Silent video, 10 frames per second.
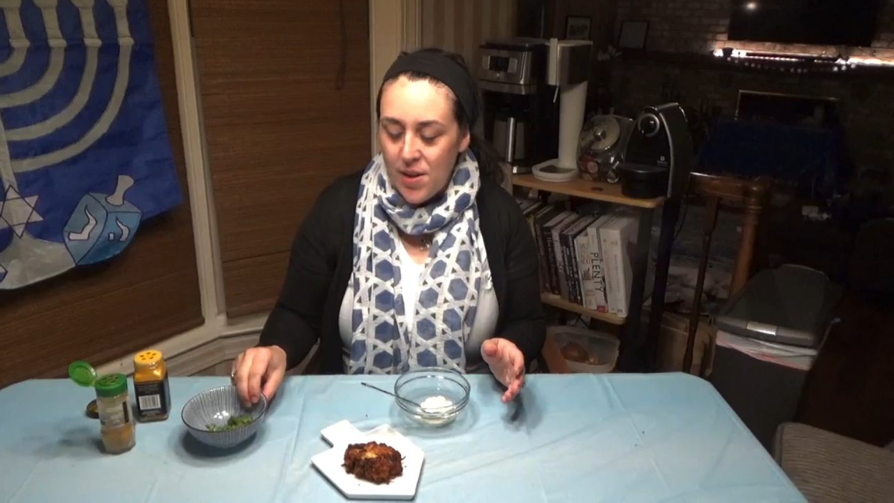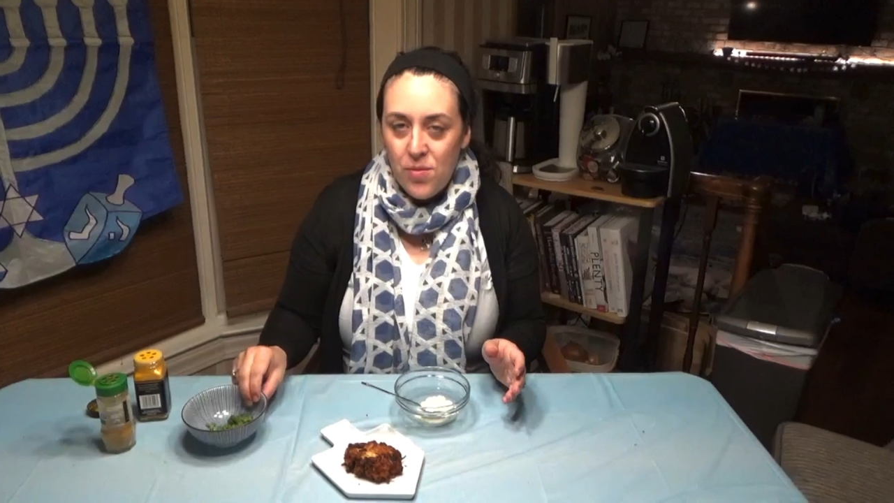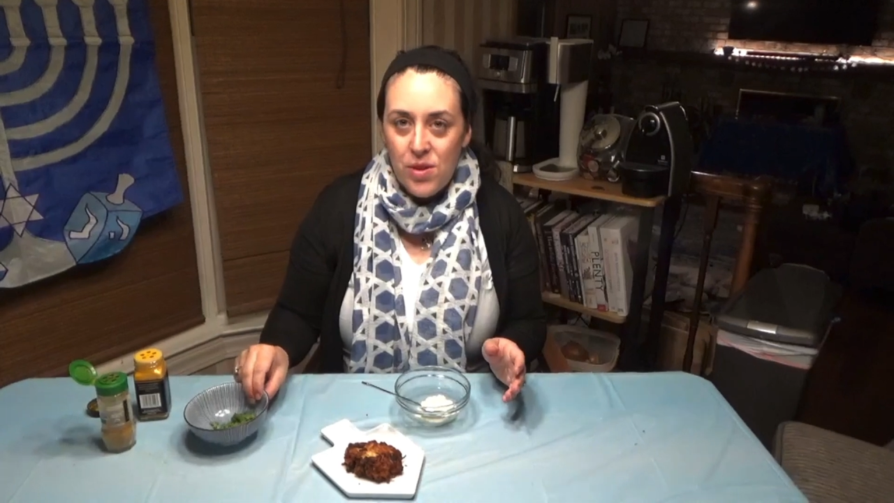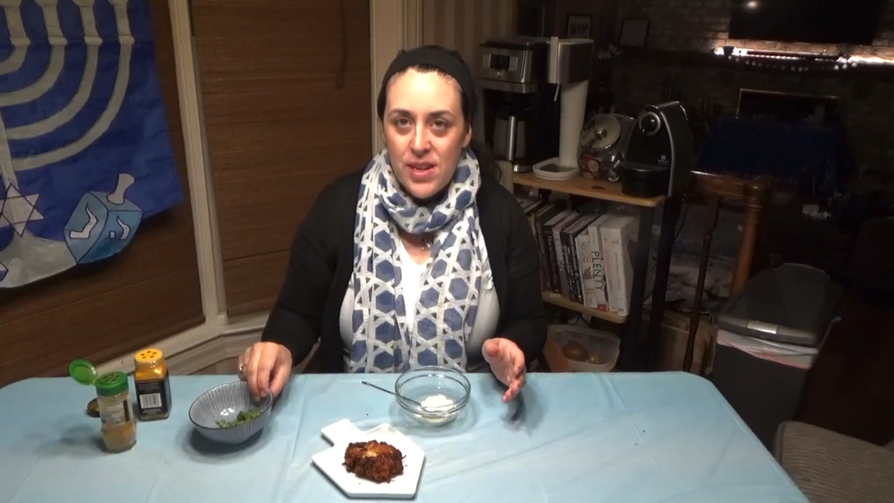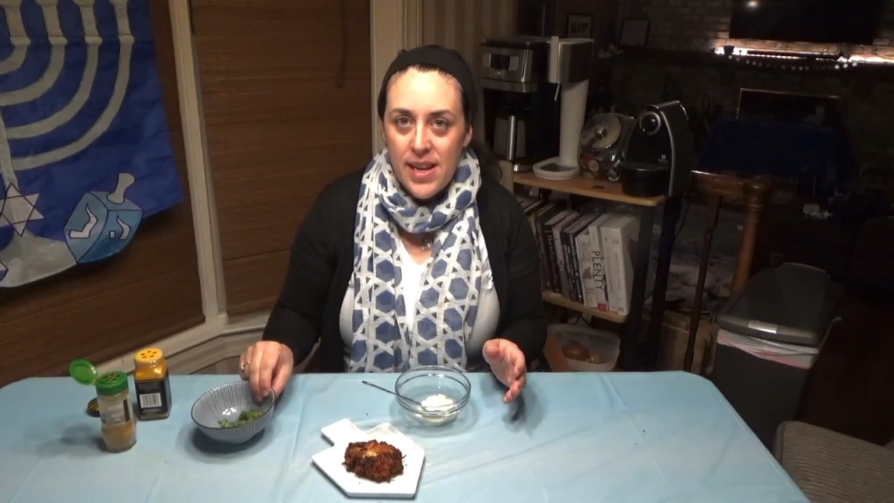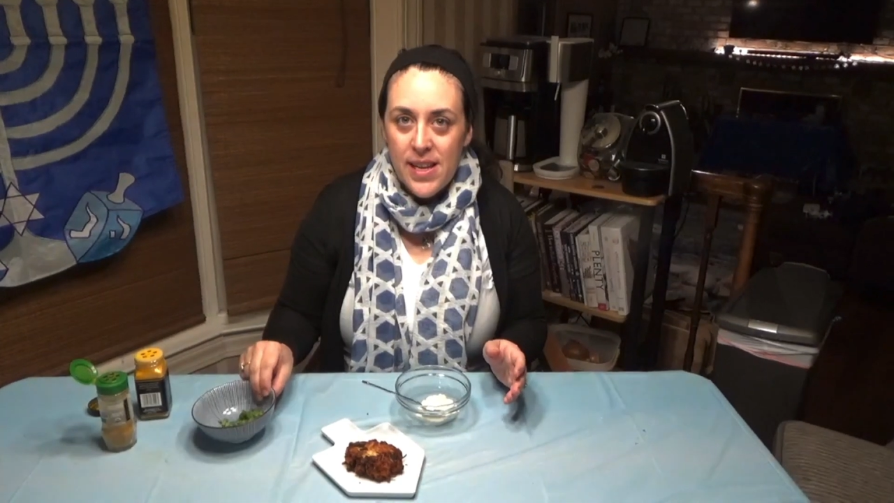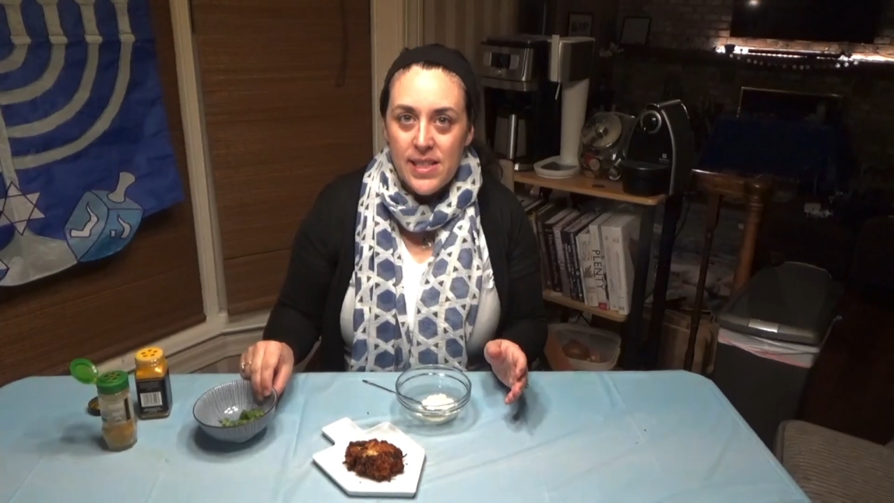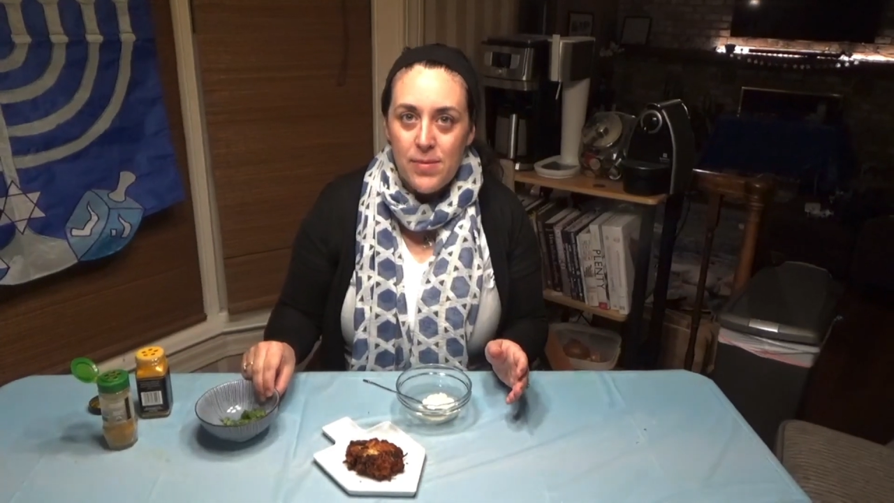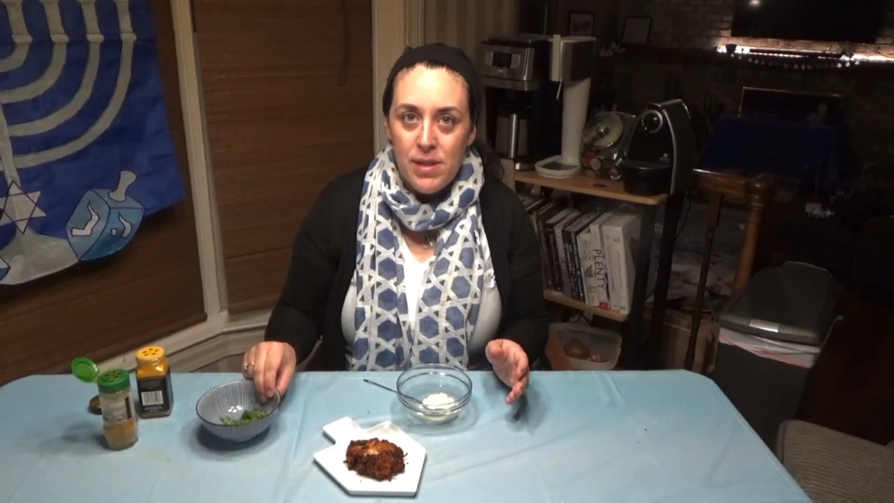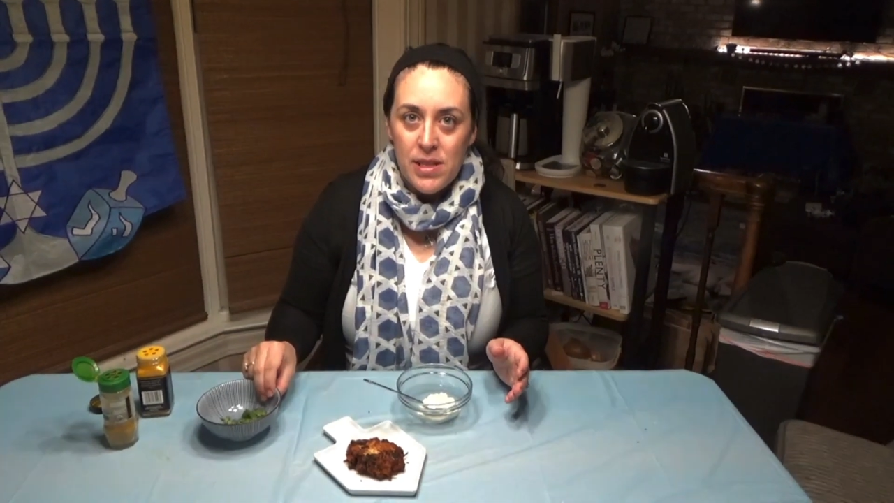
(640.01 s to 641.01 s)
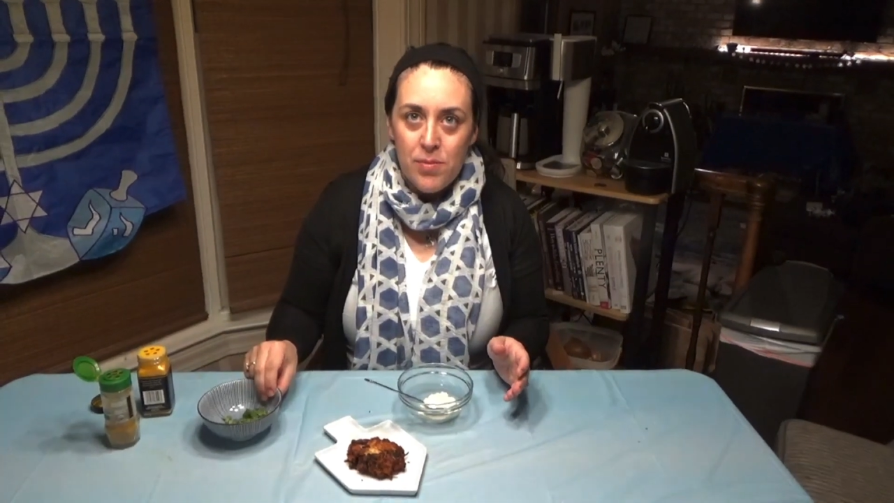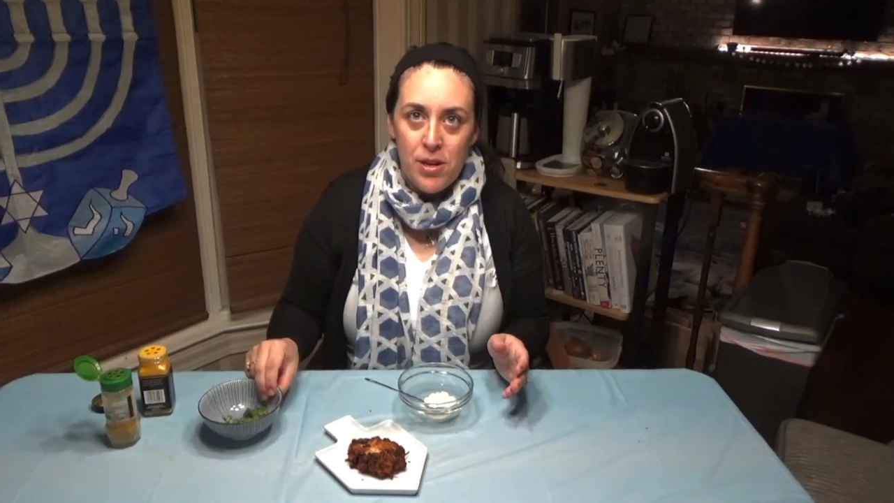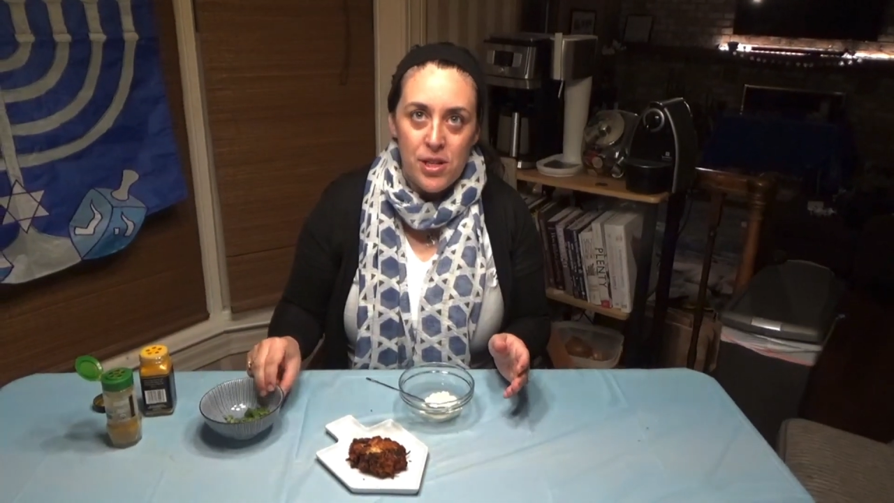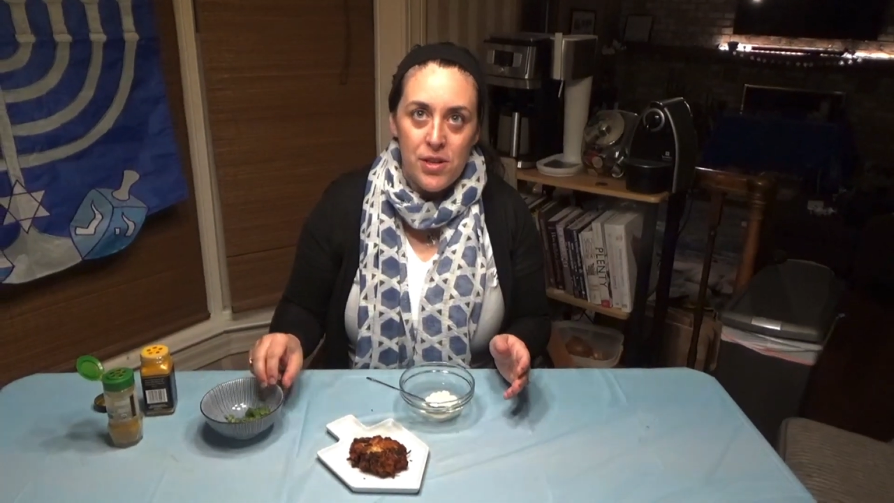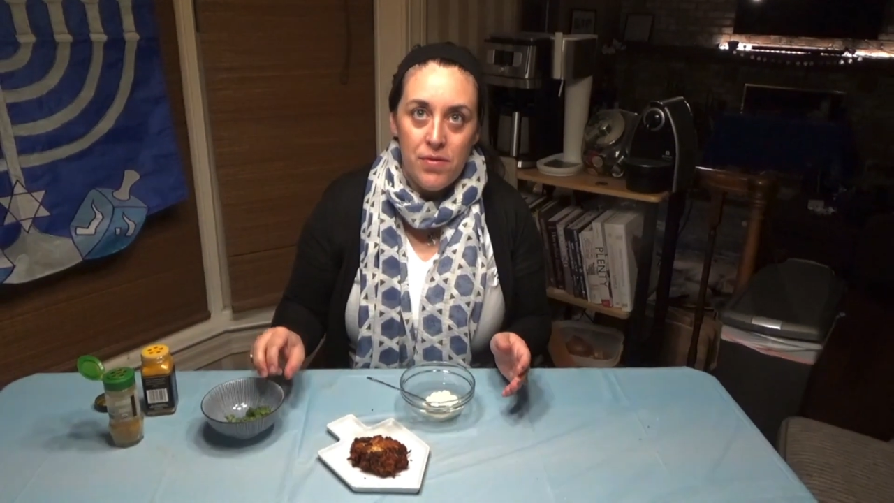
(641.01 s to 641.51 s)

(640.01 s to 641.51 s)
we're taking some inspiration